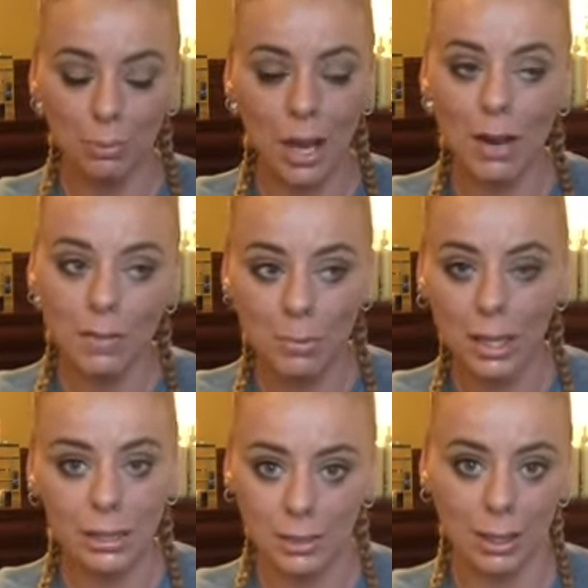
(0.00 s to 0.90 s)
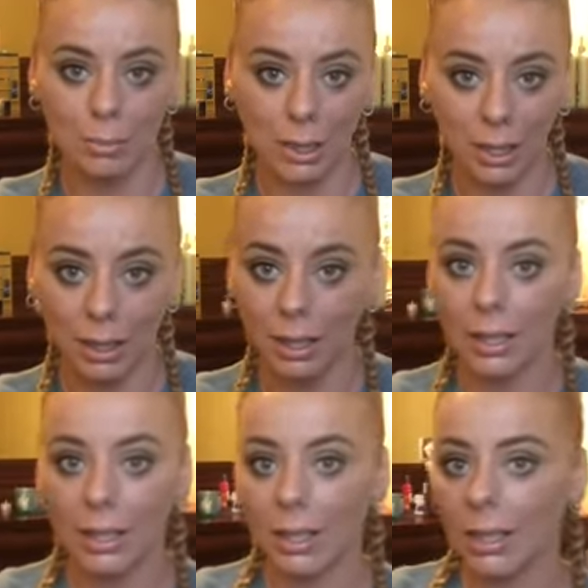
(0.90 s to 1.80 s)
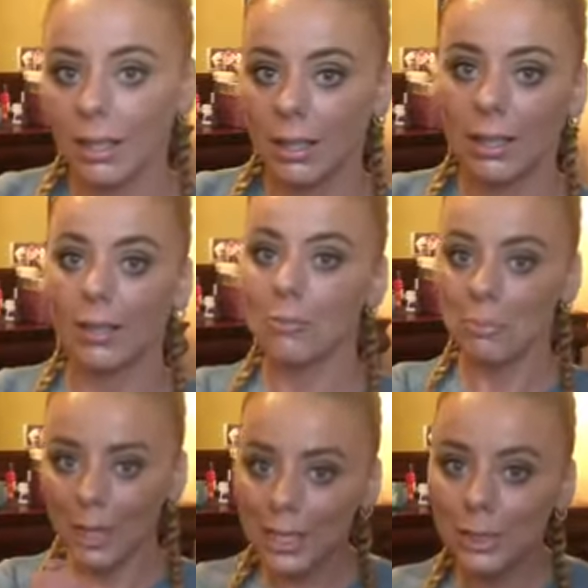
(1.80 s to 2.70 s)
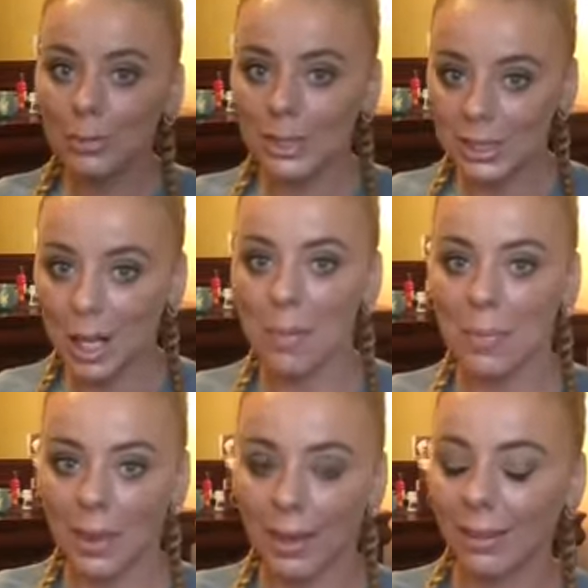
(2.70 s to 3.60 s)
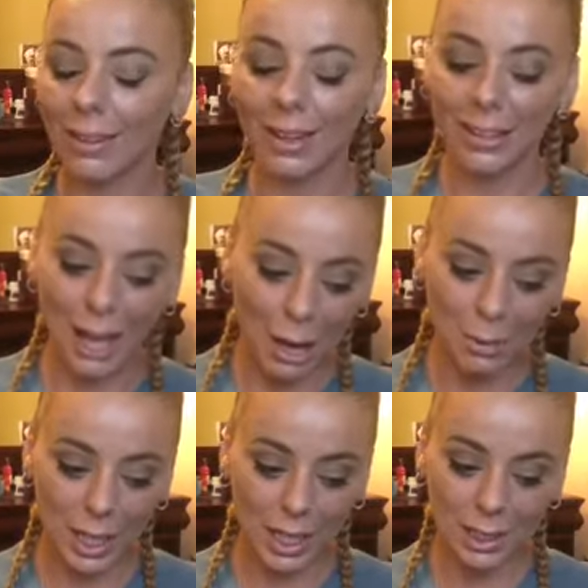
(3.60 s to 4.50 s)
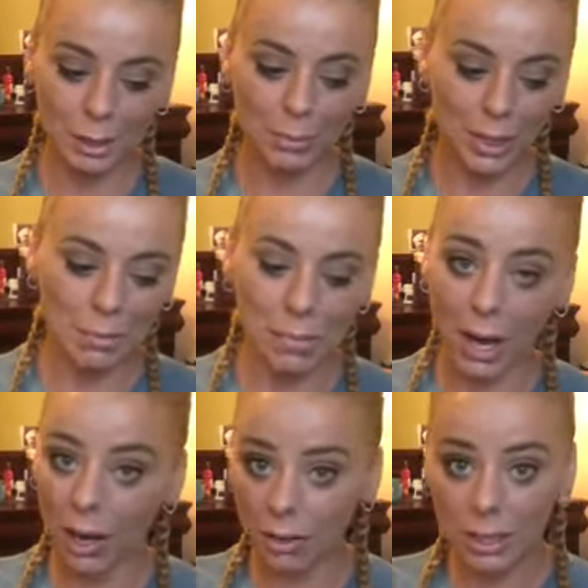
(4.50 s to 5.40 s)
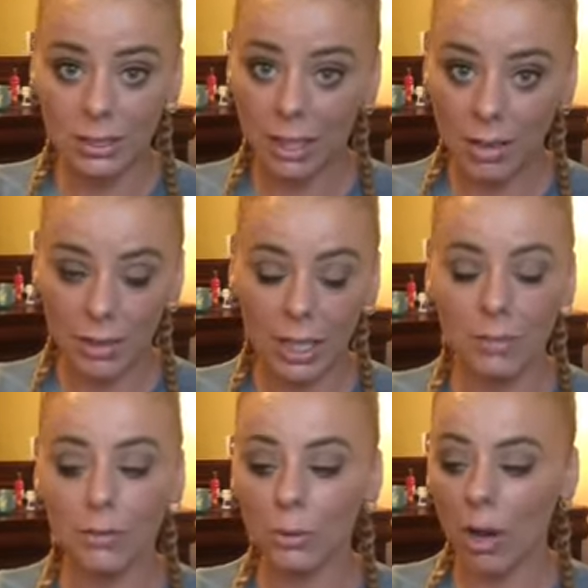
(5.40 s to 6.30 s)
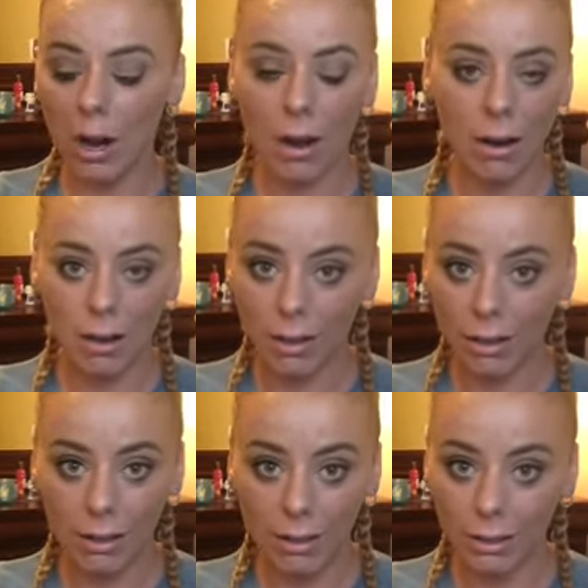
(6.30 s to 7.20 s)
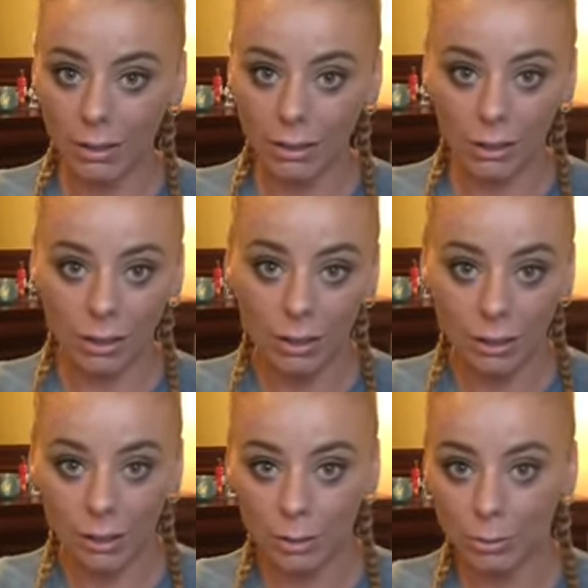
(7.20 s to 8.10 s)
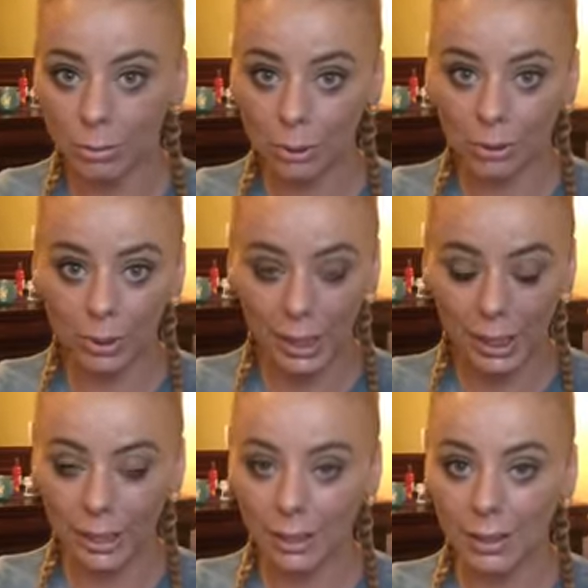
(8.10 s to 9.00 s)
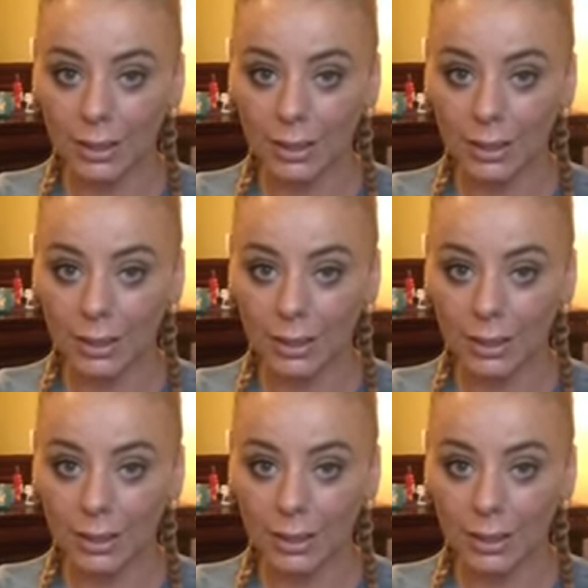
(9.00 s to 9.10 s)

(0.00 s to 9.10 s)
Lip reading: everybody's gonna be mixed with something. Like nowadays, to be embarrassed of it, and if you are, girl, boy,